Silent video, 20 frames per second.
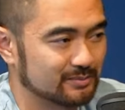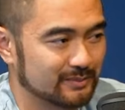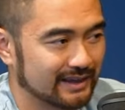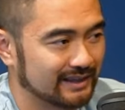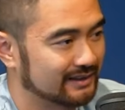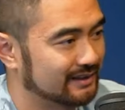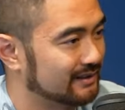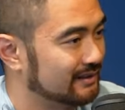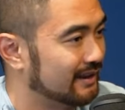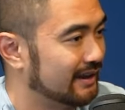
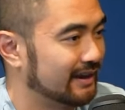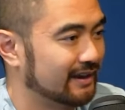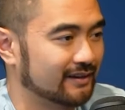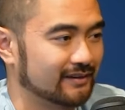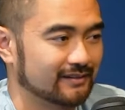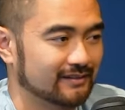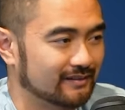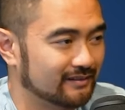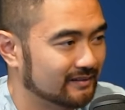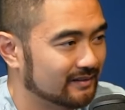made
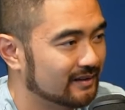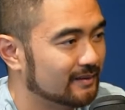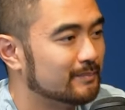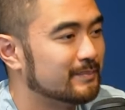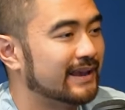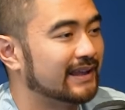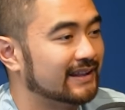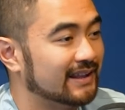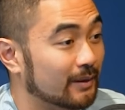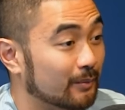
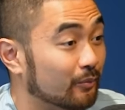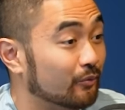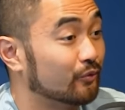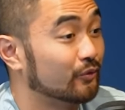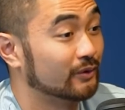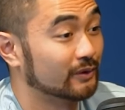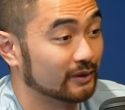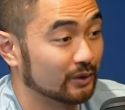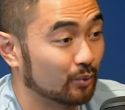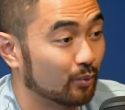him
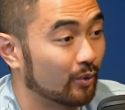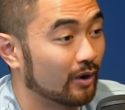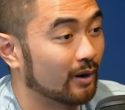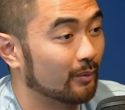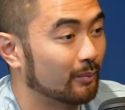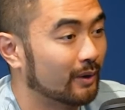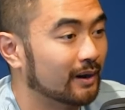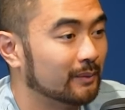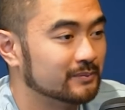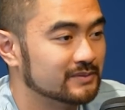really
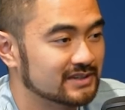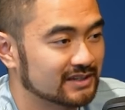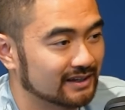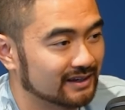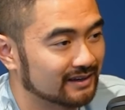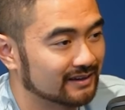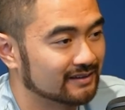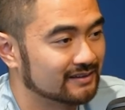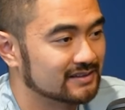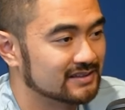warm up
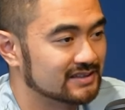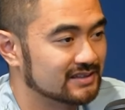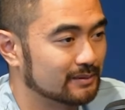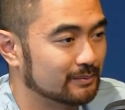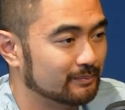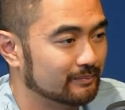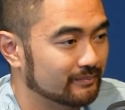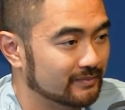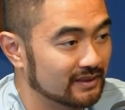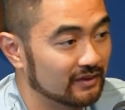to
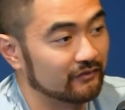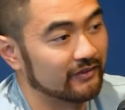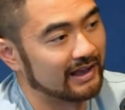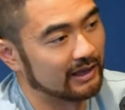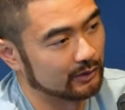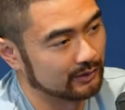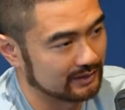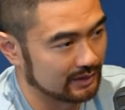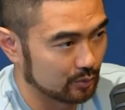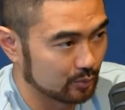the
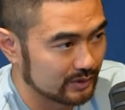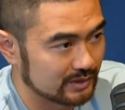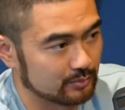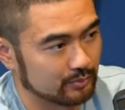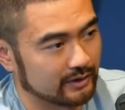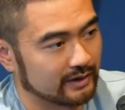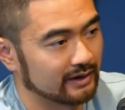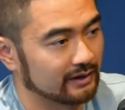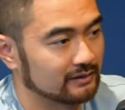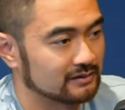value that we
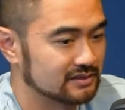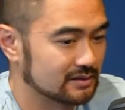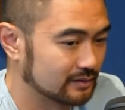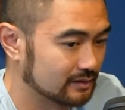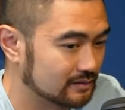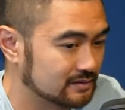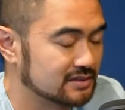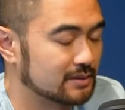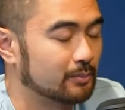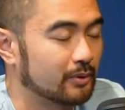bring
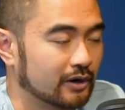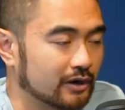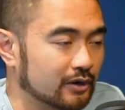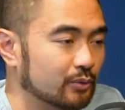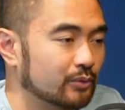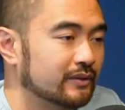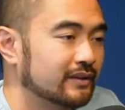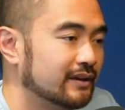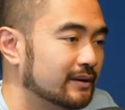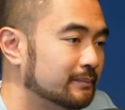to partner
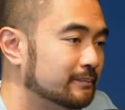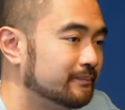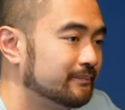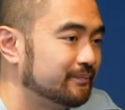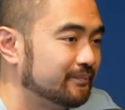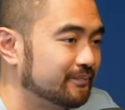with him.